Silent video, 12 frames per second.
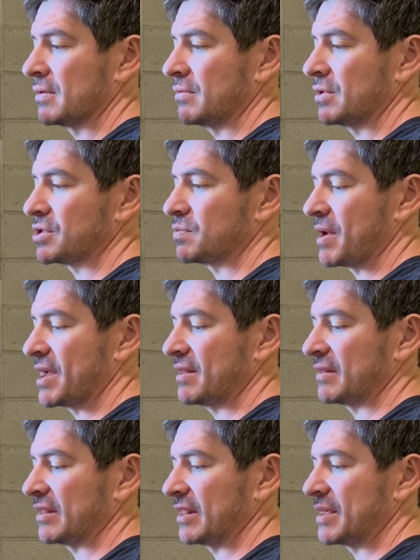which might
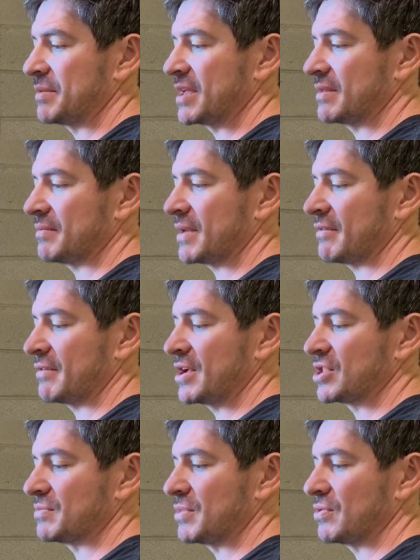limit my
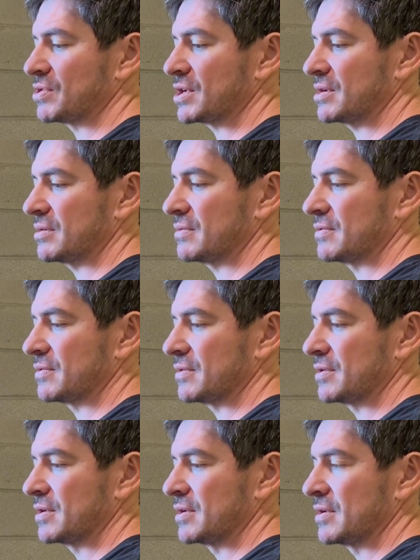range of motion,
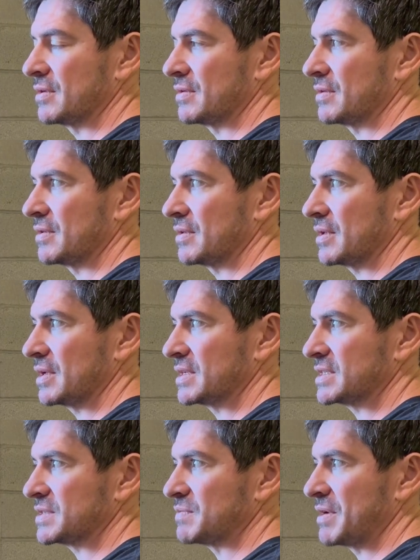as
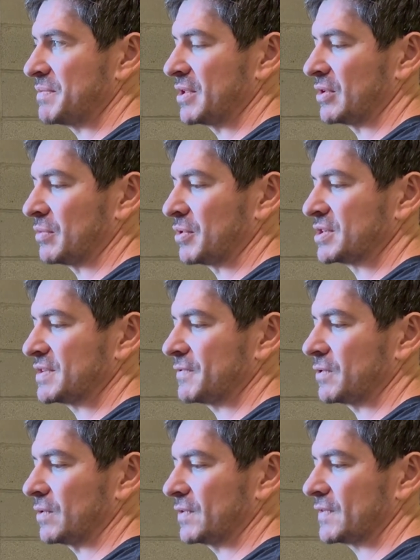this might be a little more
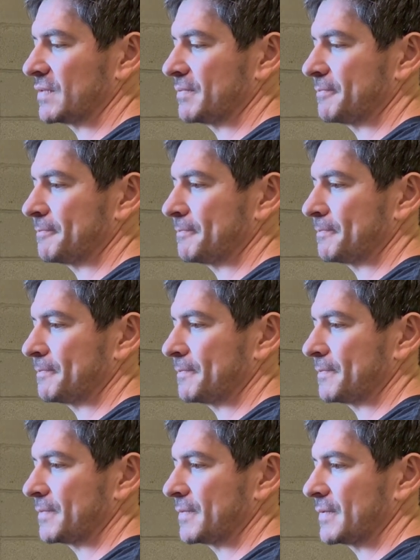difficult.
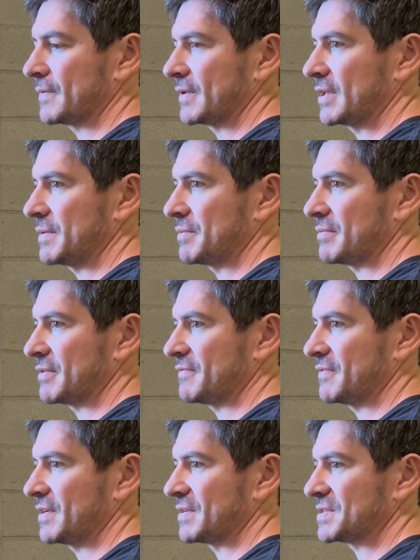Keeping my
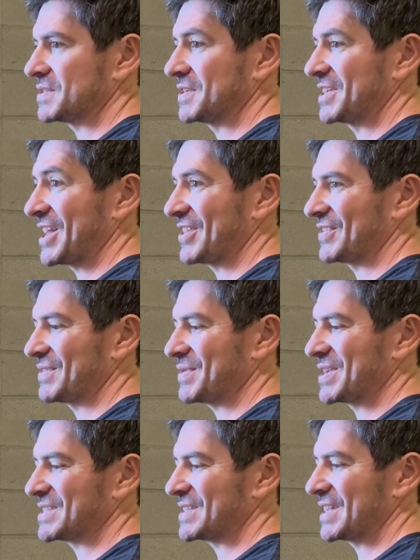fingers together the
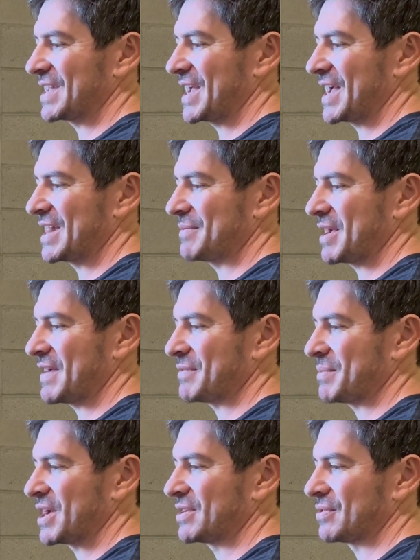best that they can. They might have a
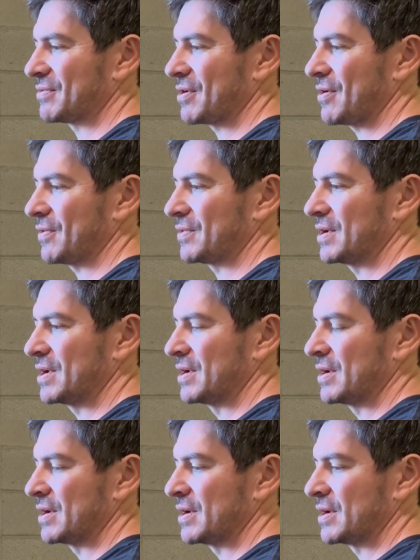mind of their own,
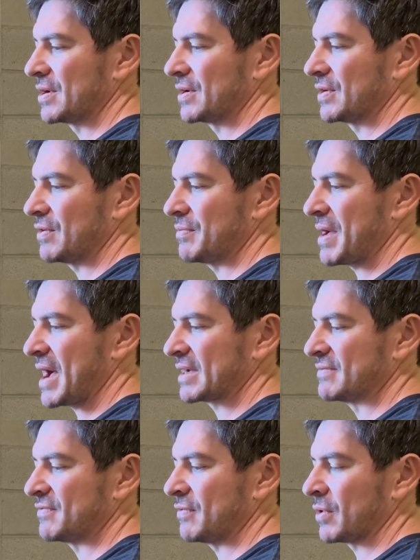going back
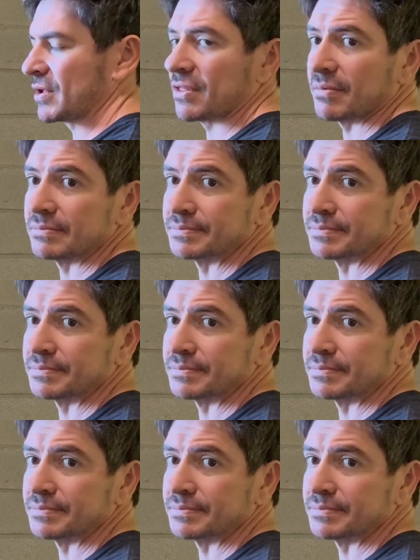and forth.